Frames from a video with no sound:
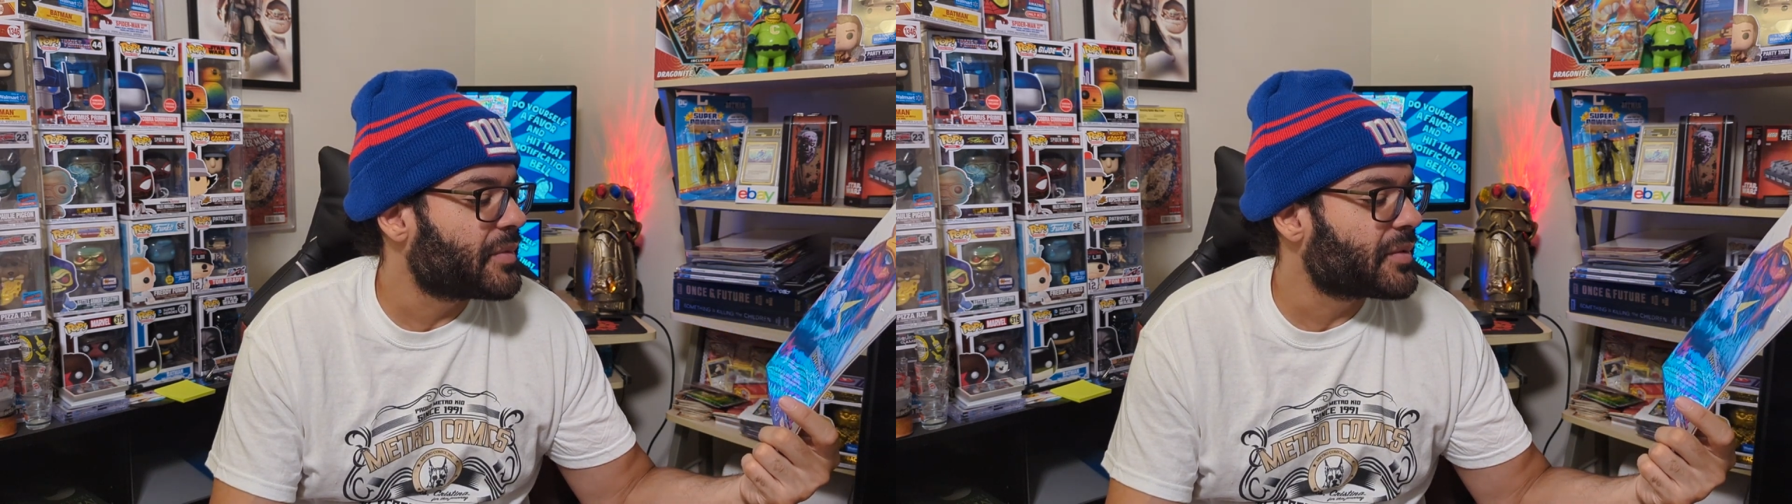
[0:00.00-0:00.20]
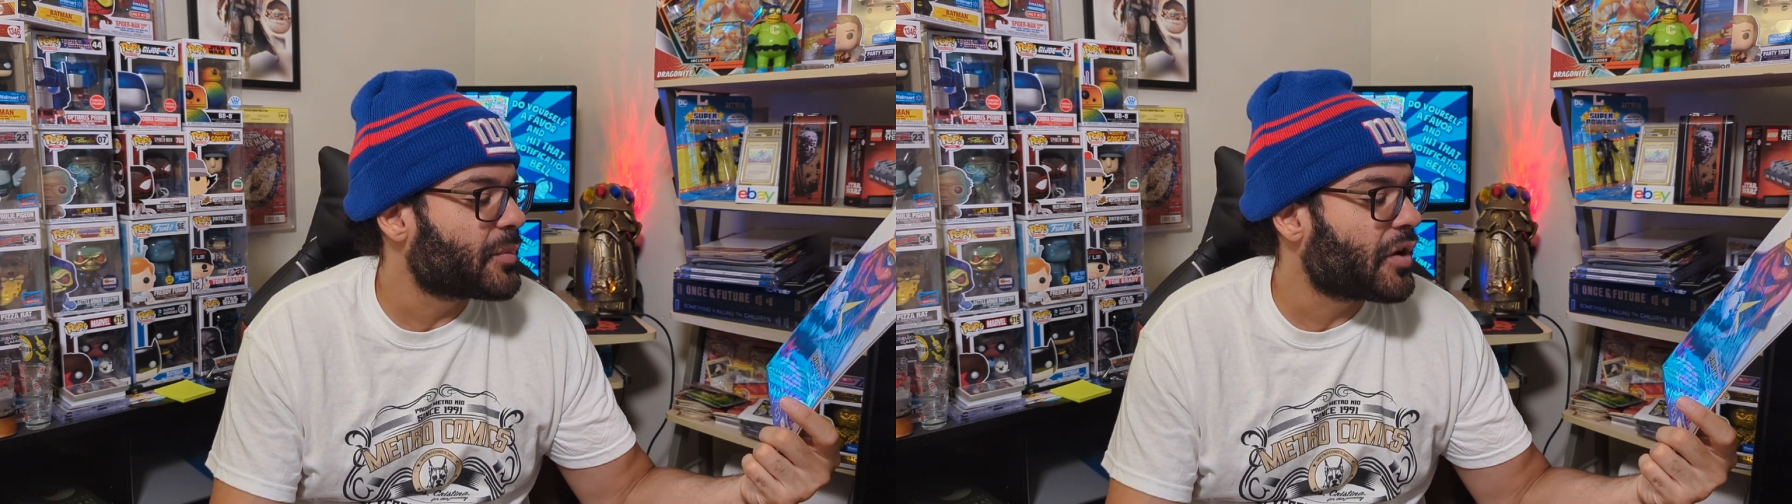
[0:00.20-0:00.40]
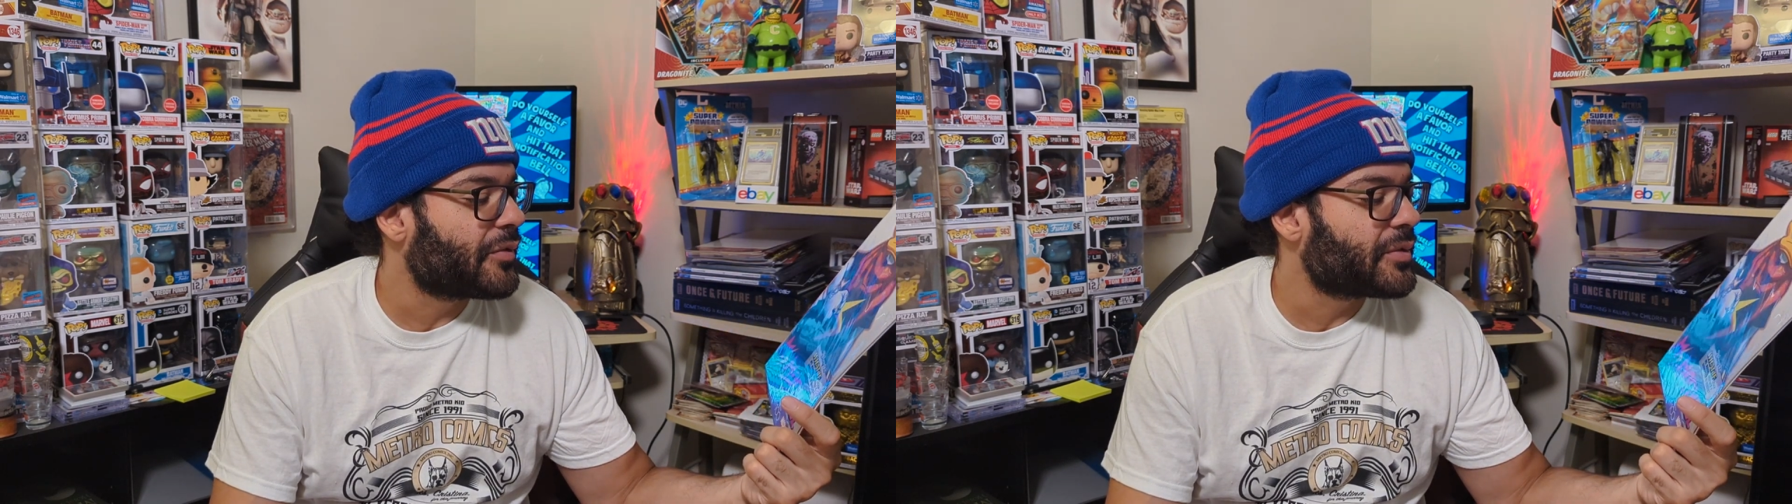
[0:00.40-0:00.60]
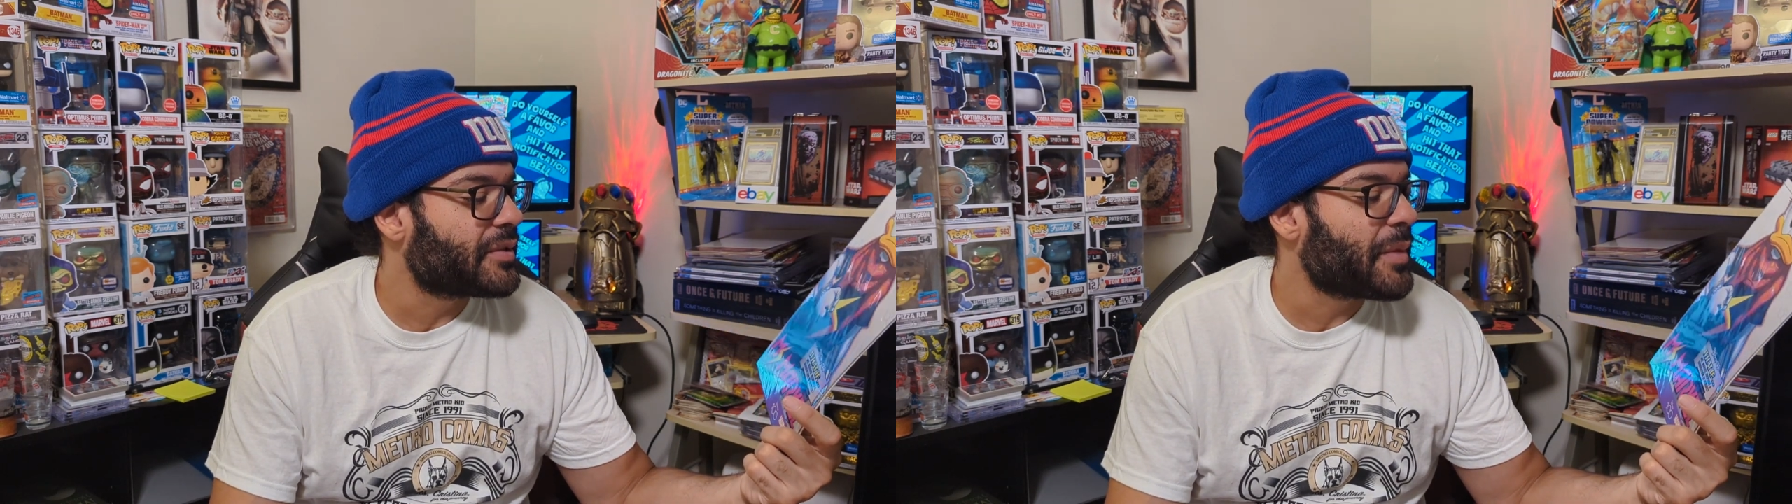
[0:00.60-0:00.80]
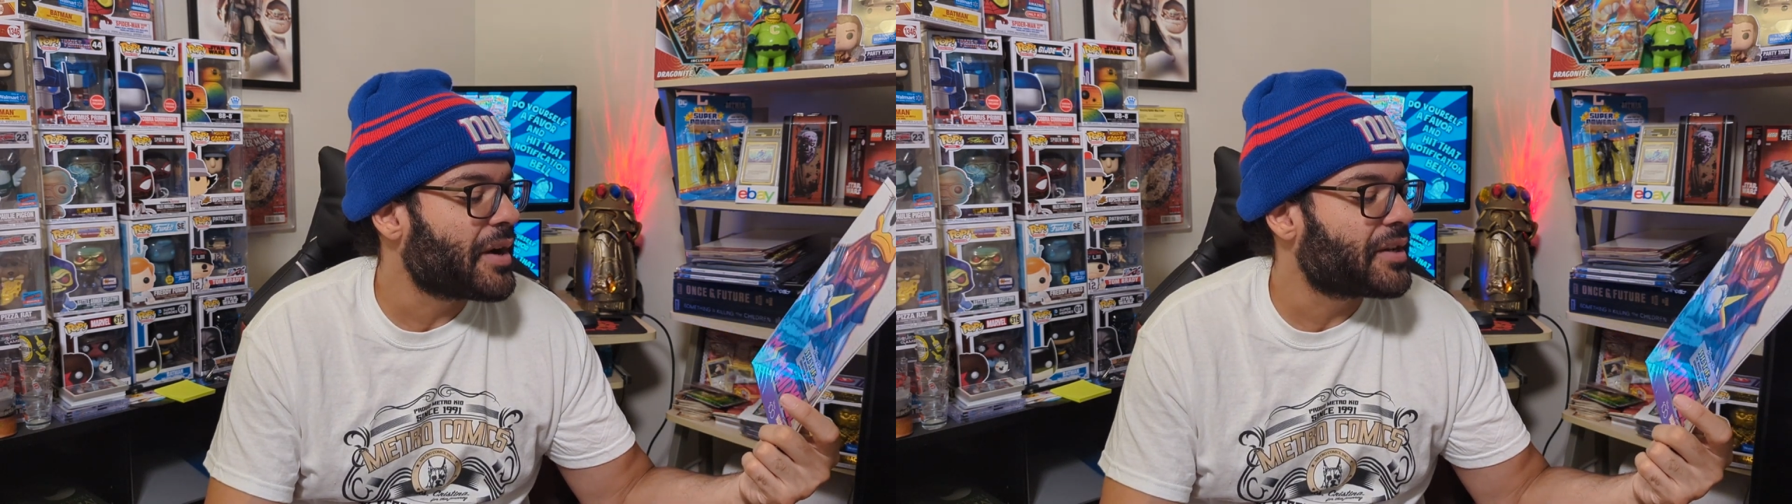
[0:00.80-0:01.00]
Miss Marvel
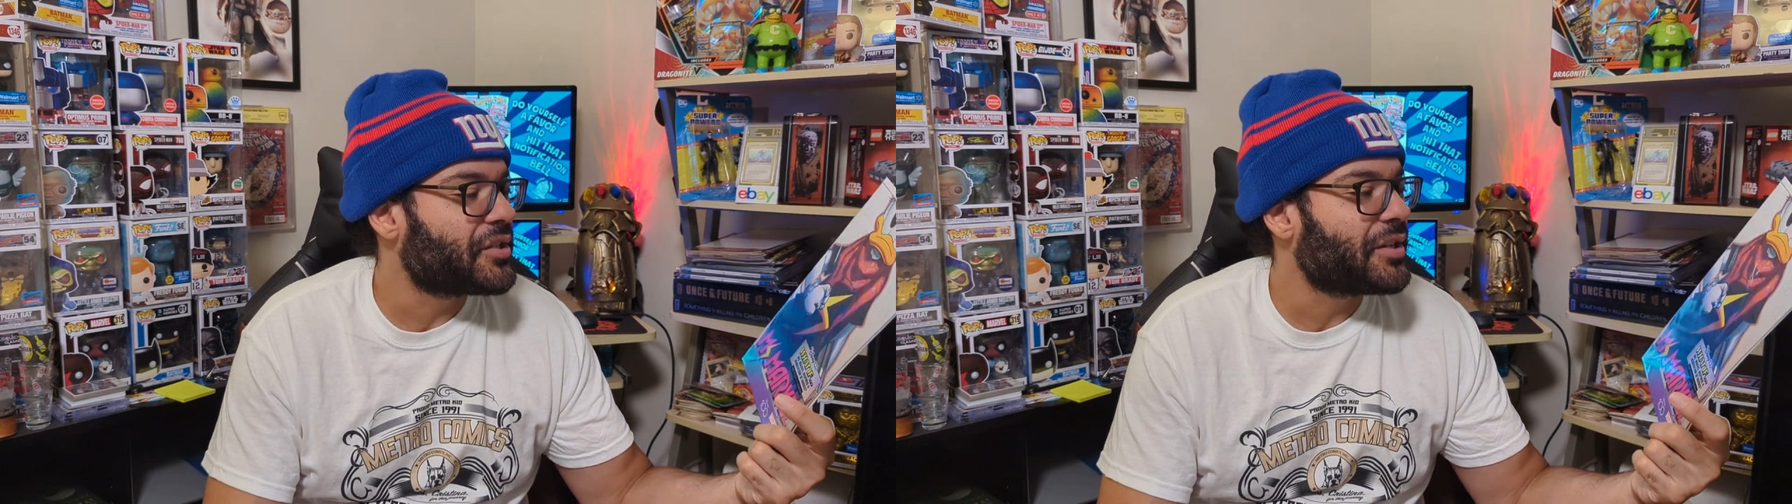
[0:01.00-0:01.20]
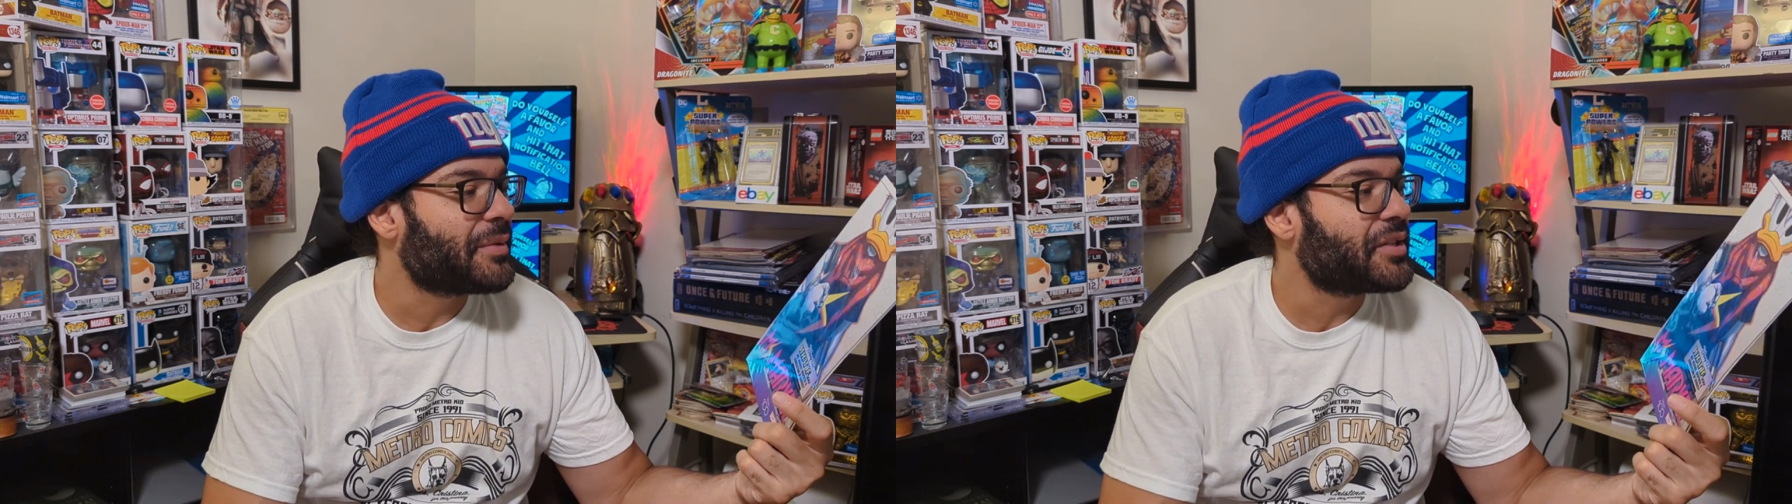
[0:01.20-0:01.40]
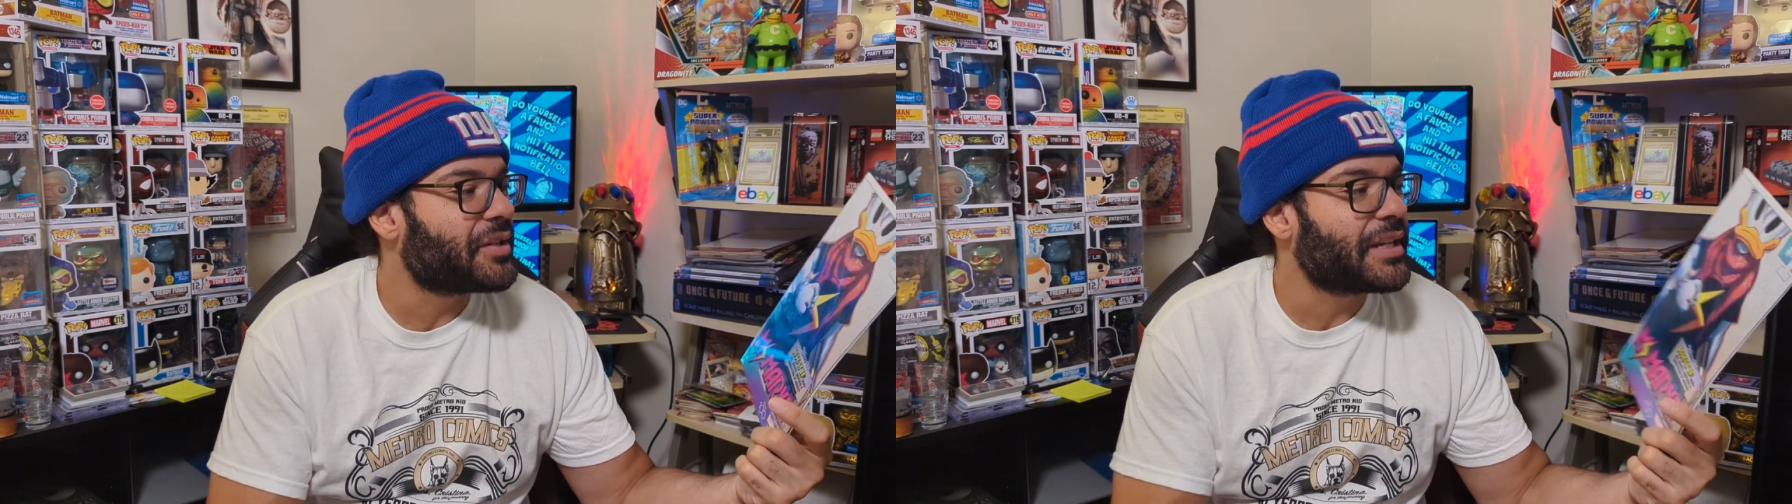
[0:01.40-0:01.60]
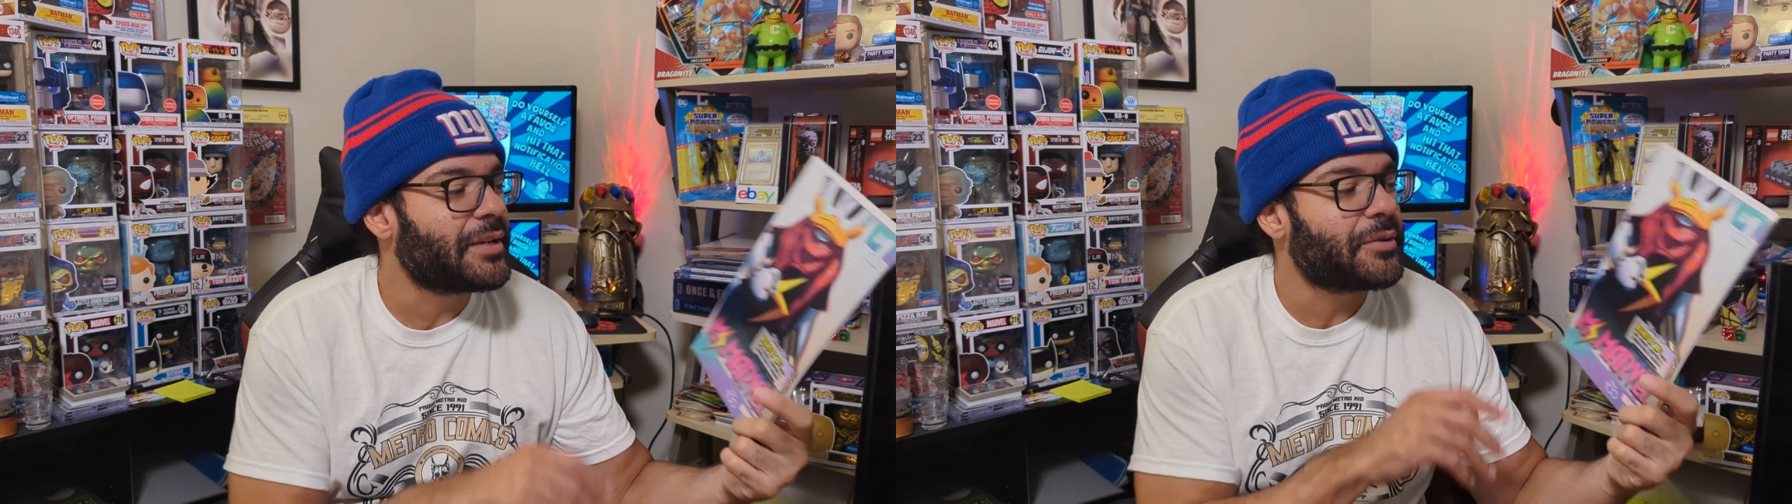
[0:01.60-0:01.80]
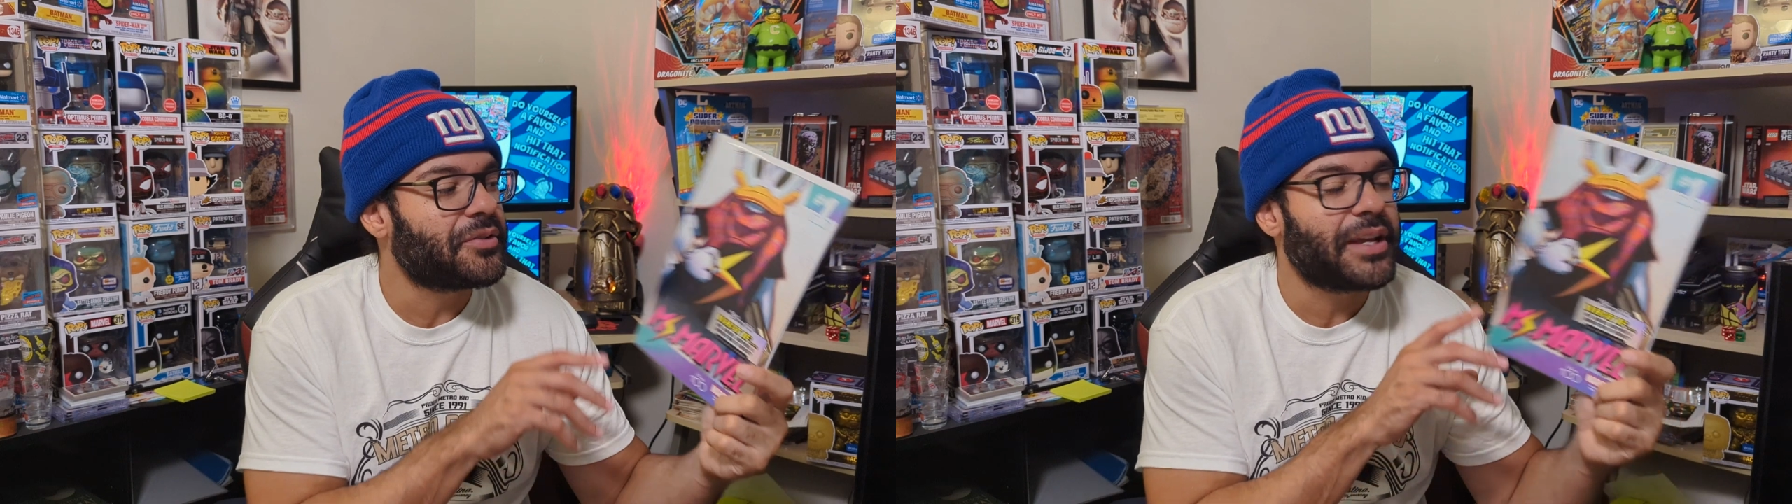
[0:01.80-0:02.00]
inspired a generation of heroes.